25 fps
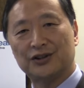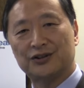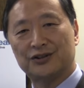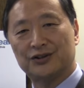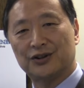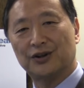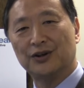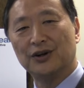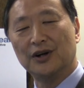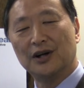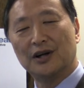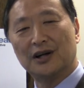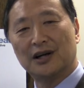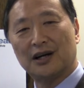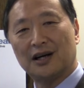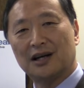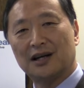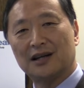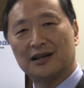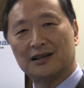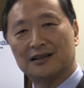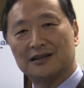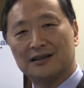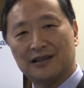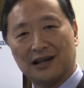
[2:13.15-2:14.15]
So
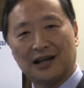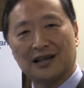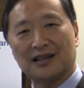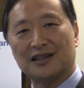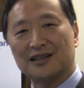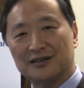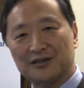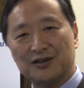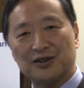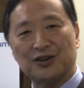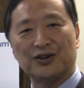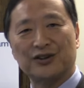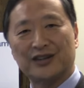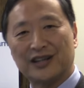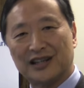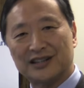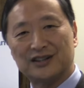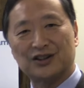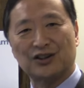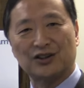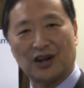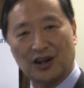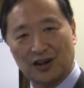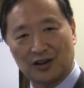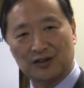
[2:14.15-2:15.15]
that, you know, there's
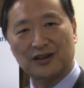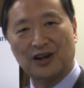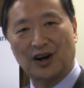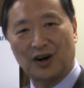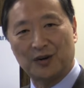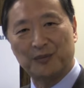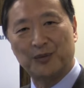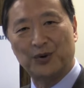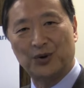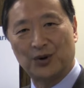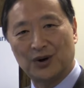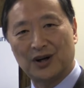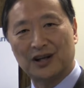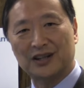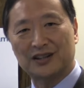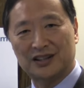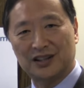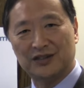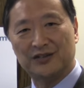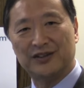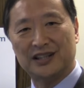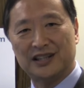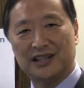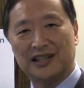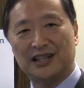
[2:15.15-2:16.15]
a lot, lot more
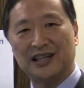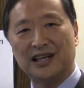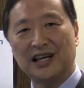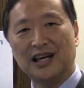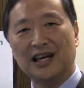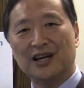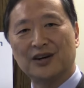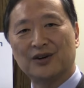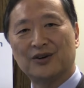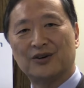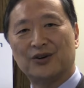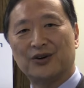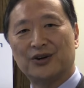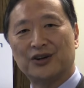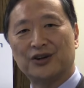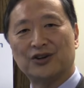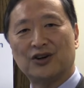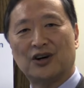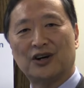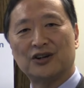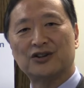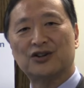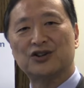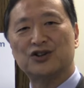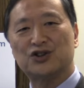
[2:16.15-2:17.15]
activity activity going
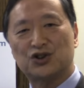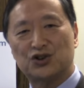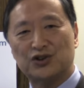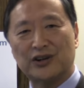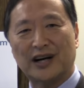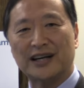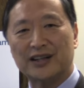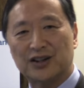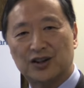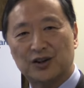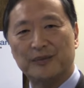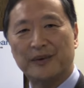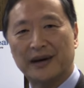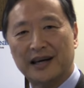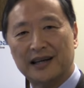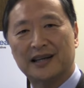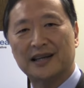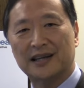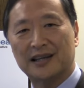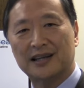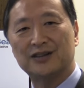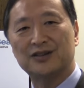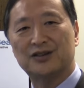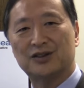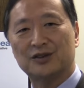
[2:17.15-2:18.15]
on to try to make
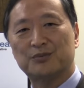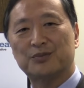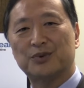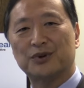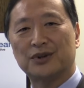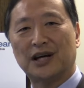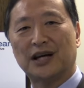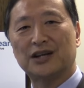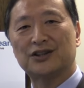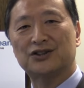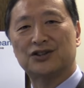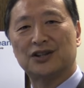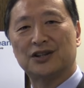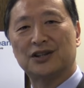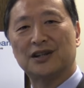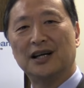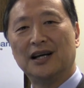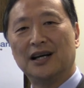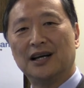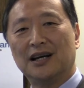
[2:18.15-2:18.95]
it into production.